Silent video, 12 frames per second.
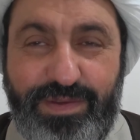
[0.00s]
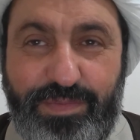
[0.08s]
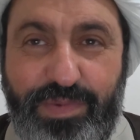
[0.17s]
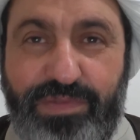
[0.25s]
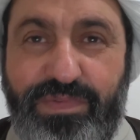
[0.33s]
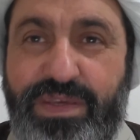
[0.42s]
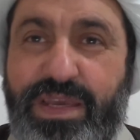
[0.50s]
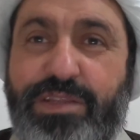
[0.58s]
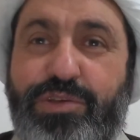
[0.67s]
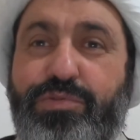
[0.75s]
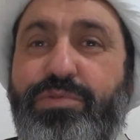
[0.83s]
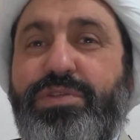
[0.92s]
But we can
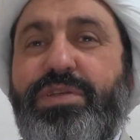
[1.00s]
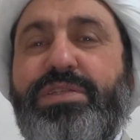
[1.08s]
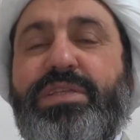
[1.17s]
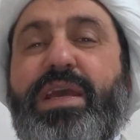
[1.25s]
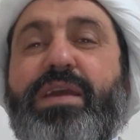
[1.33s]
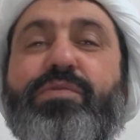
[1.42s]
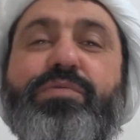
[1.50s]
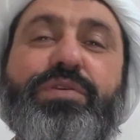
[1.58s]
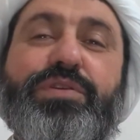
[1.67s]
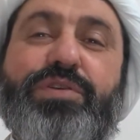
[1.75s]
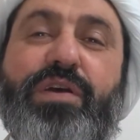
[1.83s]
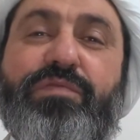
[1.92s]
use this
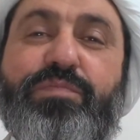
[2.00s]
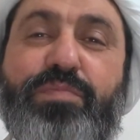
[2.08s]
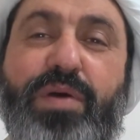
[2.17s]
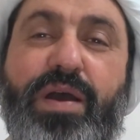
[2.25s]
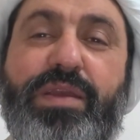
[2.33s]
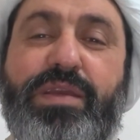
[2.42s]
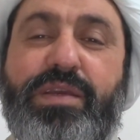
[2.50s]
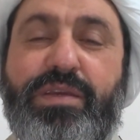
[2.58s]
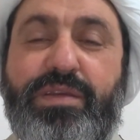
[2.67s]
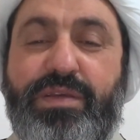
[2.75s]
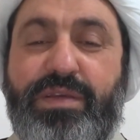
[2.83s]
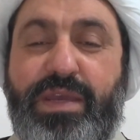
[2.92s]
language of buying
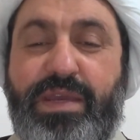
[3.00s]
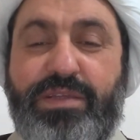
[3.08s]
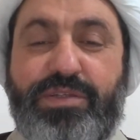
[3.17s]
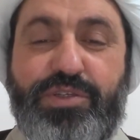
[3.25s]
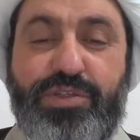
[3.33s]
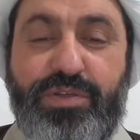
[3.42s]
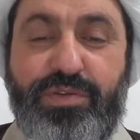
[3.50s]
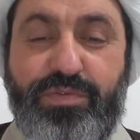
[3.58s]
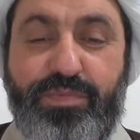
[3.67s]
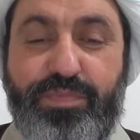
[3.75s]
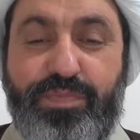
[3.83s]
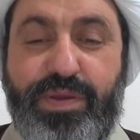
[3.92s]
and you
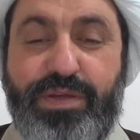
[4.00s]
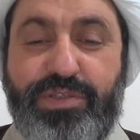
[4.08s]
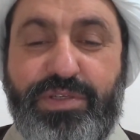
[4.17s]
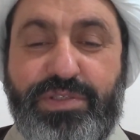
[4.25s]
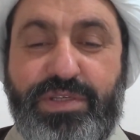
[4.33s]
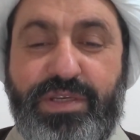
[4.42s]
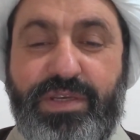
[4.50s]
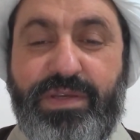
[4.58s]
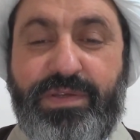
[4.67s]
know purchasing.